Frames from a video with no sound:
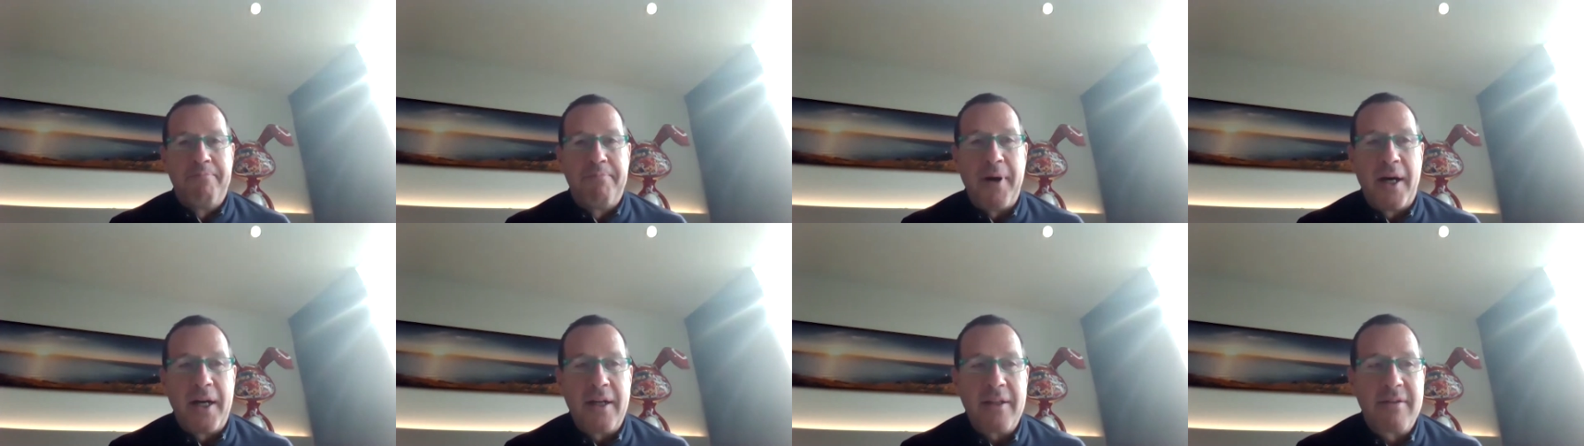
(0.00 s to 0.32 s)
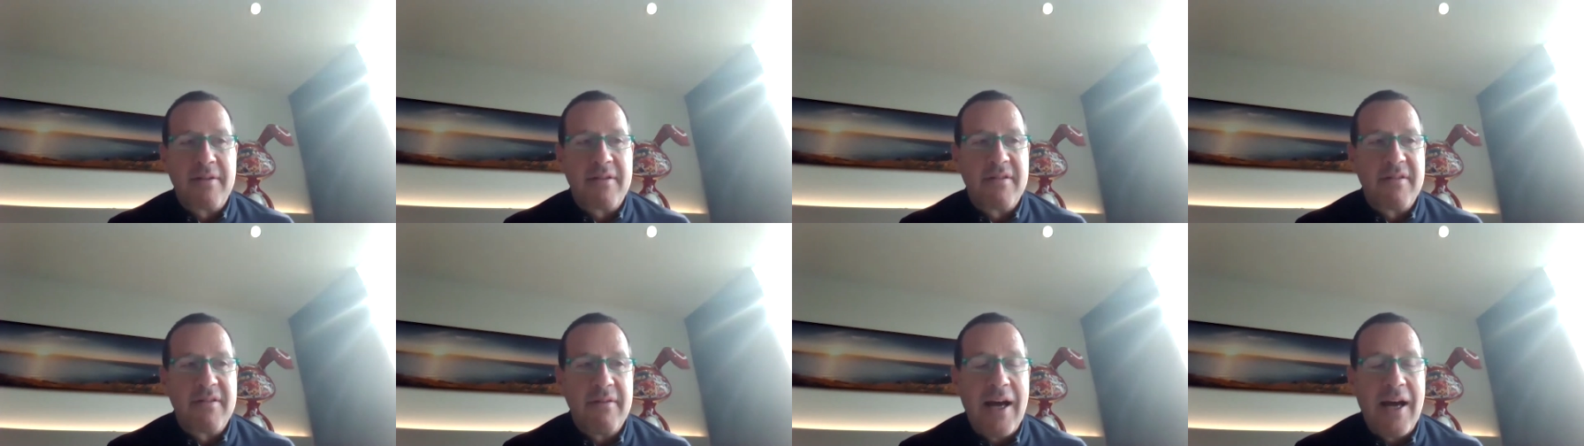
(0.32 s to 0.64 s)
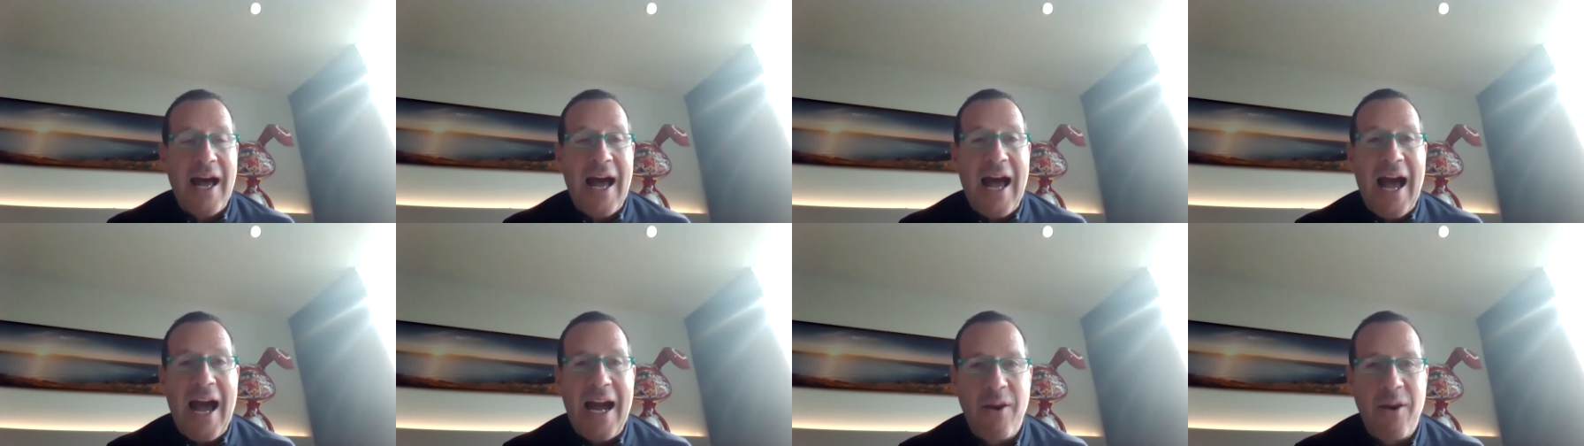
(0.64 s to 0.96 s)
But
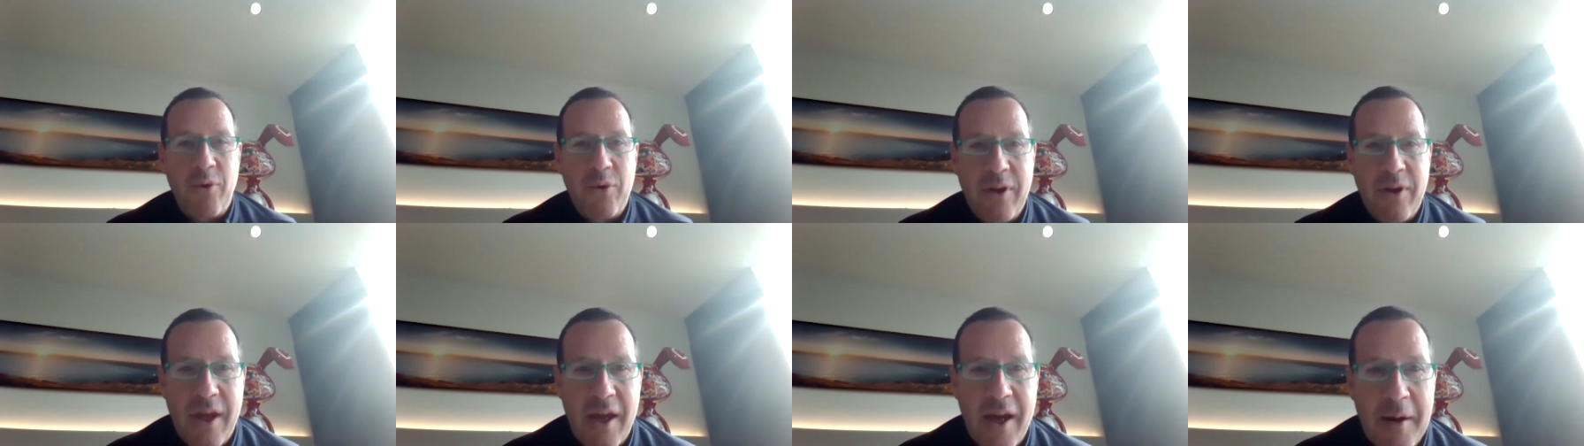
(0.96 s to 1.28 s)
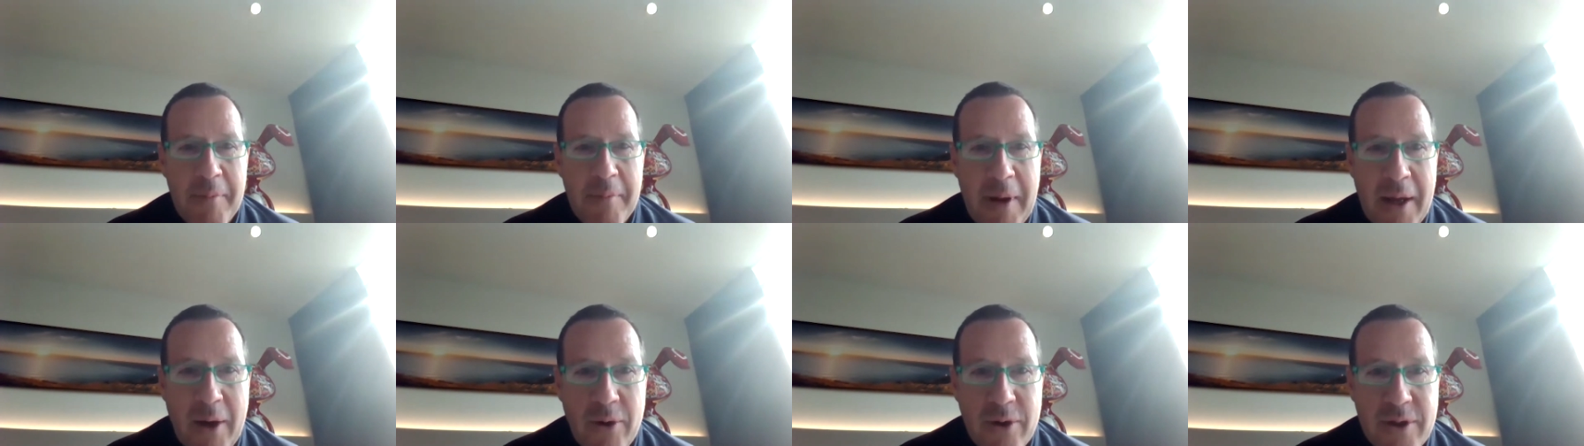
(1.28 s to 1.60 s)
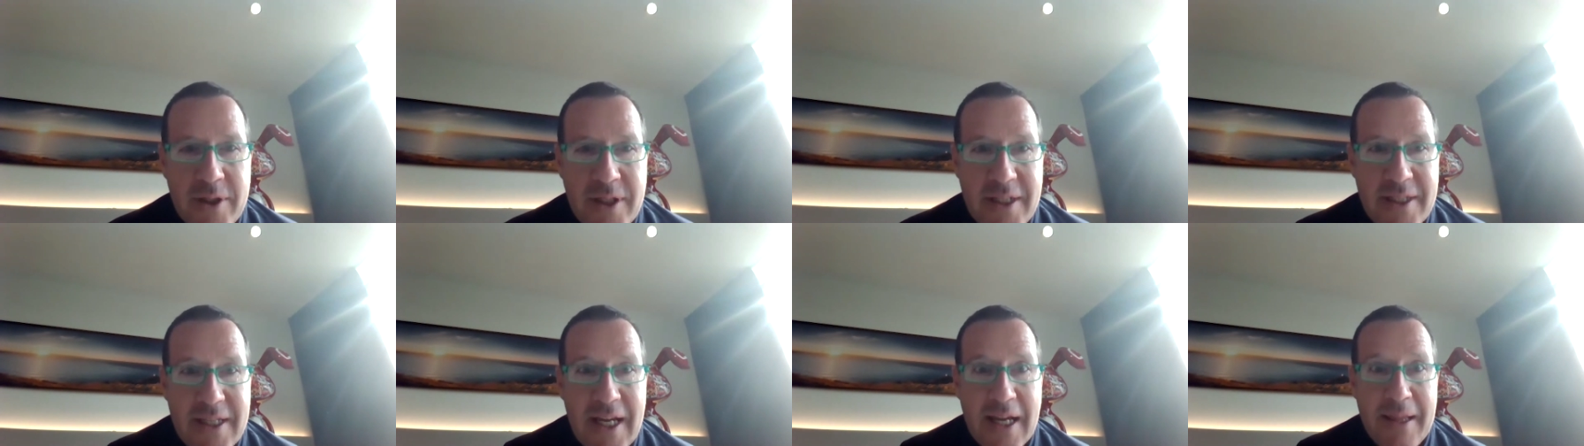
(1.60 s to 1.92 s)
I don't care
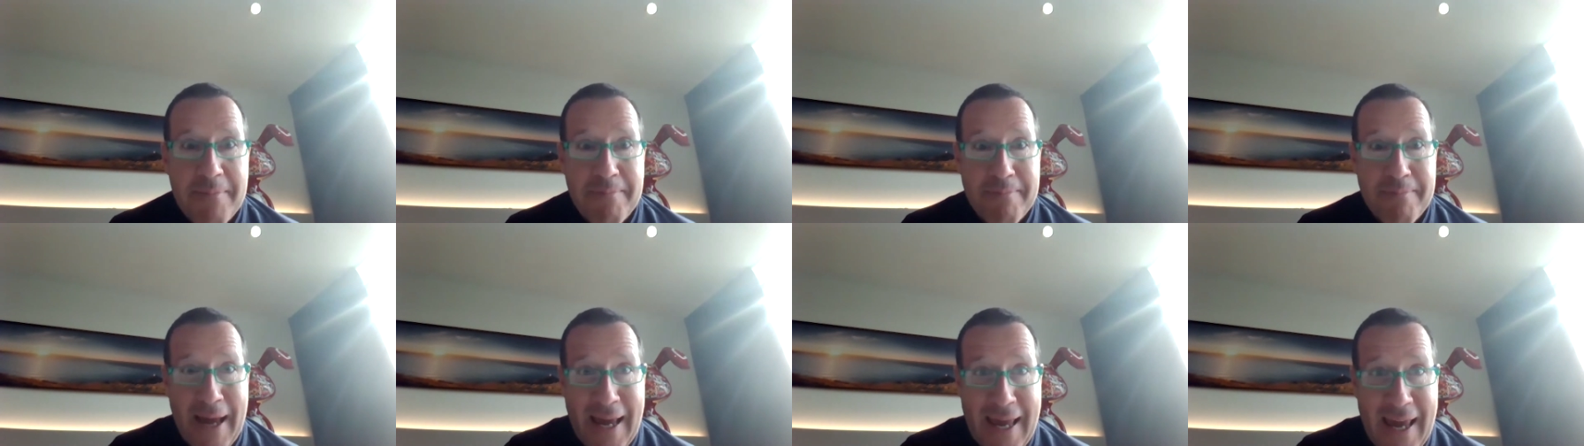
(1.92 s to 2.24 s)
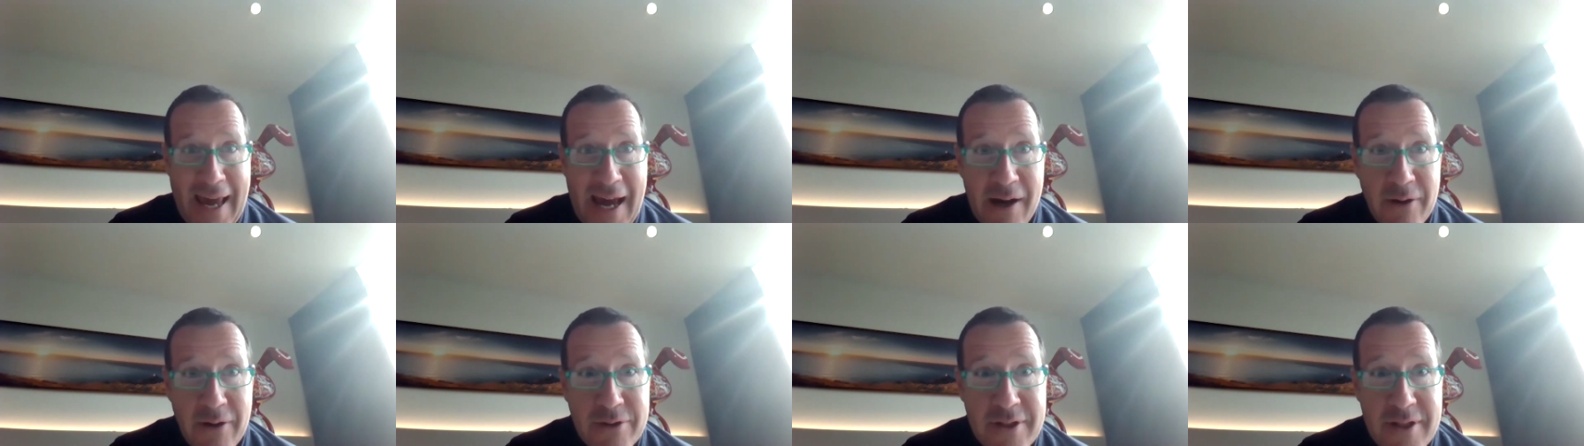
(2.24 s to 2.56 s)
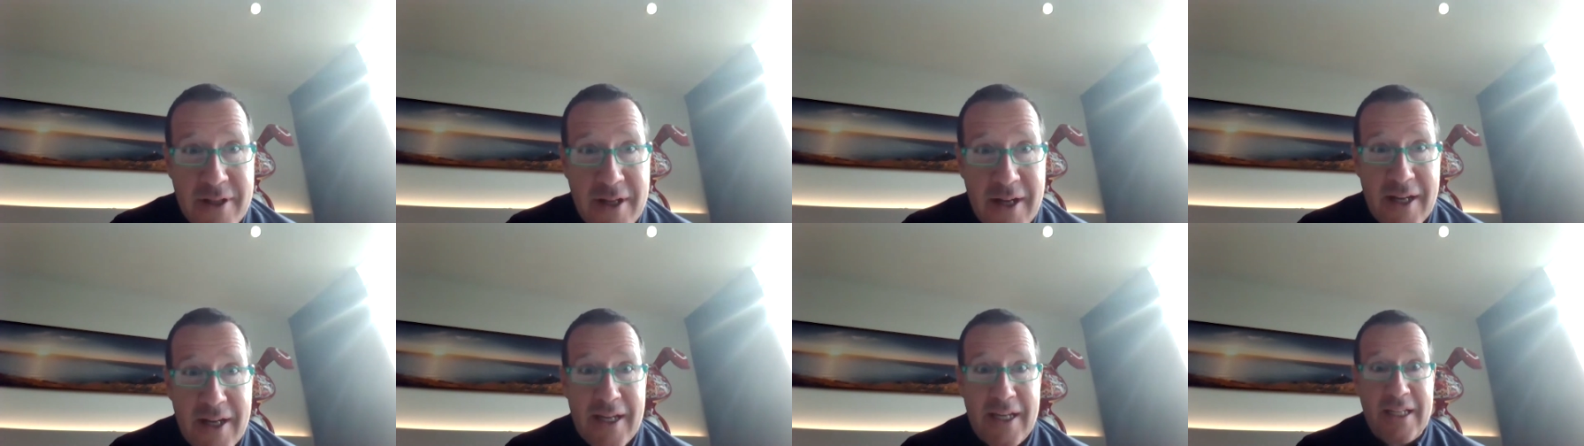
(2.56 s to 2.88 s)
because he's at my
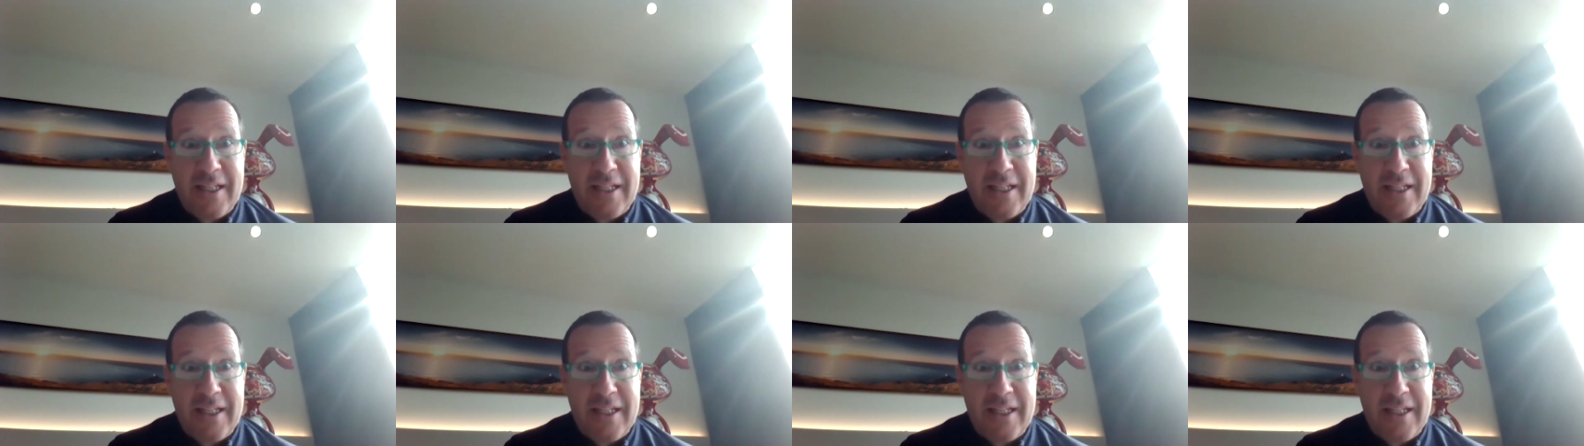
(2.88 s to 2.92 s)
house,